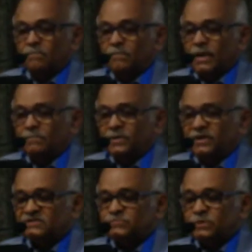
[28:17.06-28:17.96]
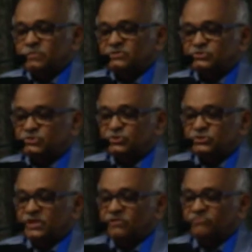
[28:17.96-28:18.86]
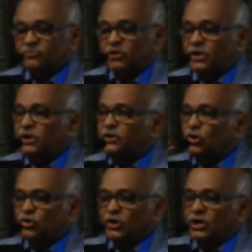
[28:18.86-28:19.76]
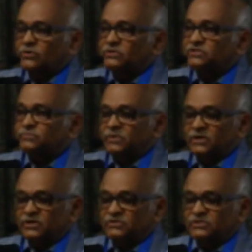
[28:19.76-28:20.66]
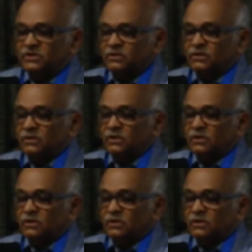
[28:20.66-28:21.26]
Mapping experiments showed that if you knock down this period gene,